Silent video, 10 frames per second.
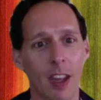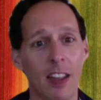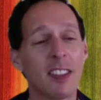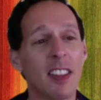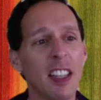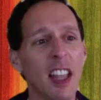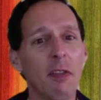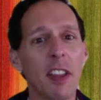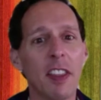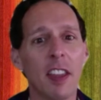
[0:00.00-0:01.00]
That's the
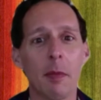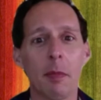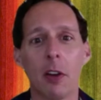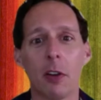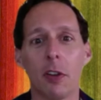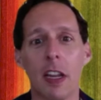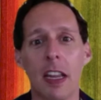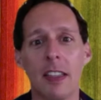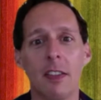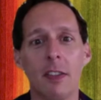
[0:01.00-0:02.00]
lovely thing about
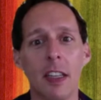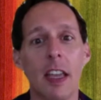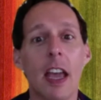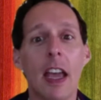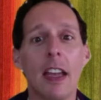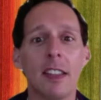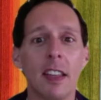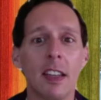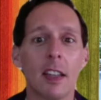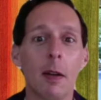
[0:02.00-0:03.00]
creativity, is
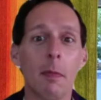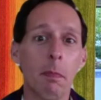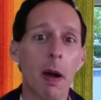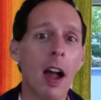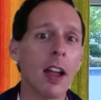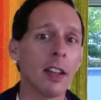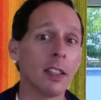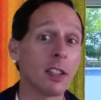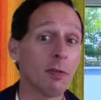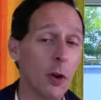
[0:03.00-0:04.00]
that it
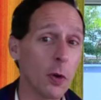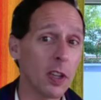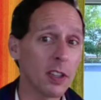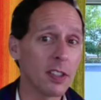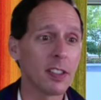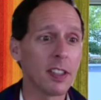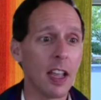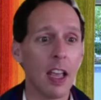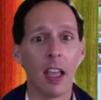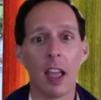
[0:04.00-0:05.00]
combines focus
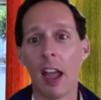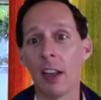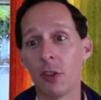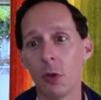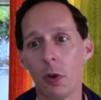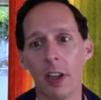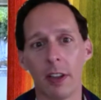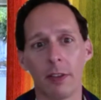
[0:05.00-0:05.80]
and joy.